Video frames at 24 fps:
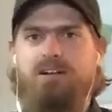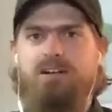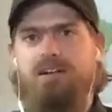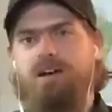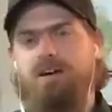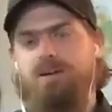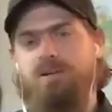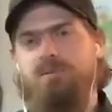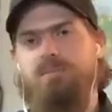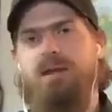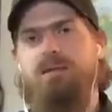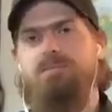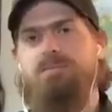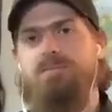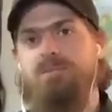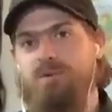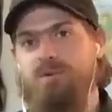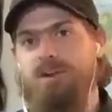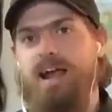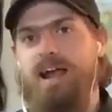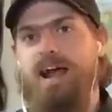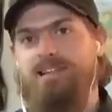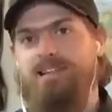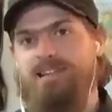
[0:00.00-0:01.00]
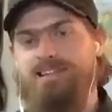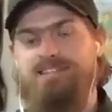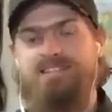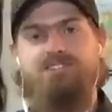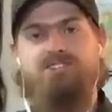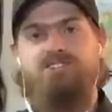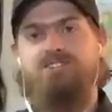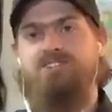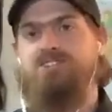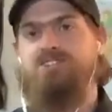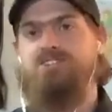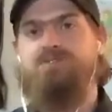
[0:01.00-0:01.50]
Or maybe the reality is
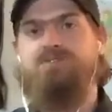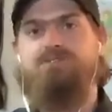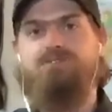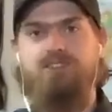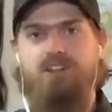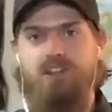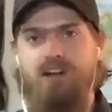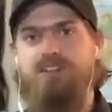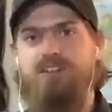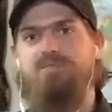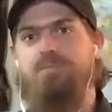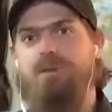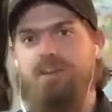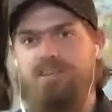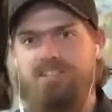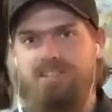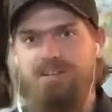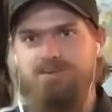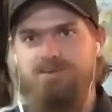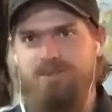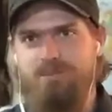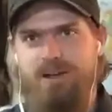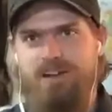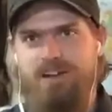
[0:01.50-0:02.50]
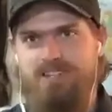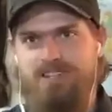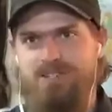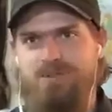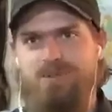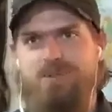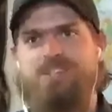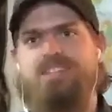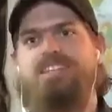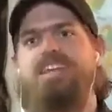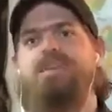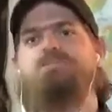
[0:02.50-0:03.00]
there's just a flood of misinformation.
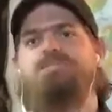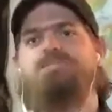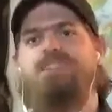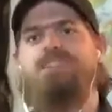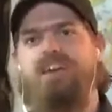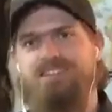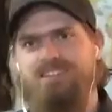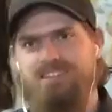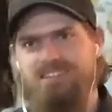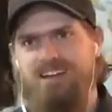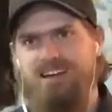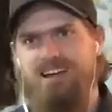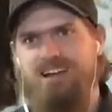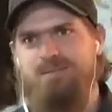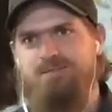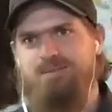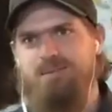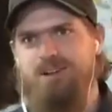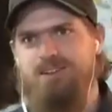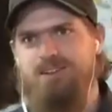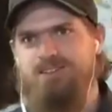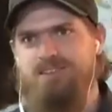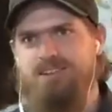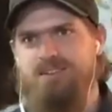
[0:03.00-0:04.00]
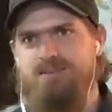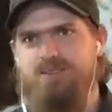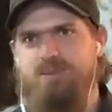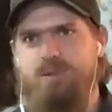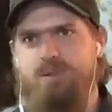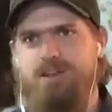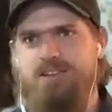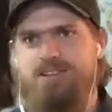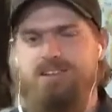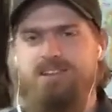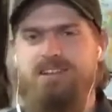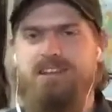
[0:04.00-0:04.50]
So it seems like there's not much
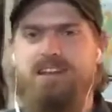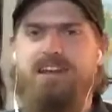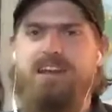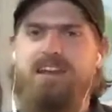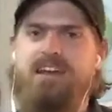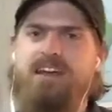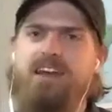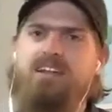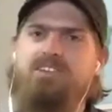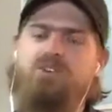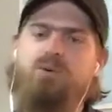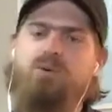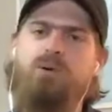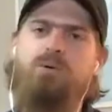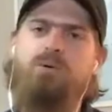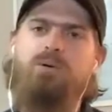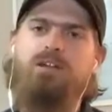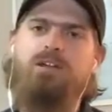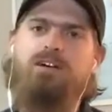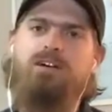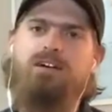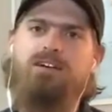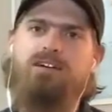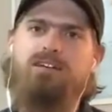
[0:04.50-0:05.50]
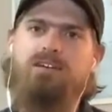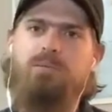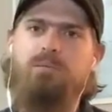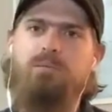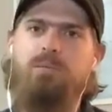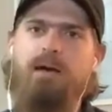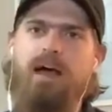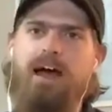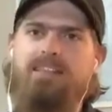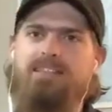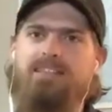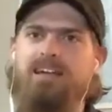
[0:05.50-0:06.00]
information. And so we want to
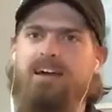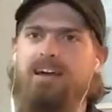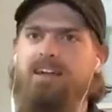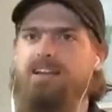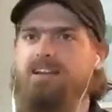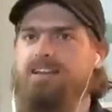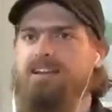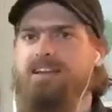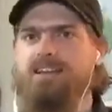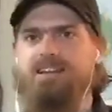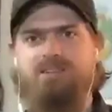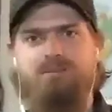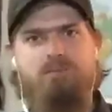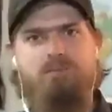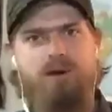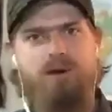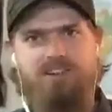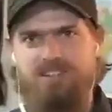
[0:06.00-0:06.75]
combat that and get as much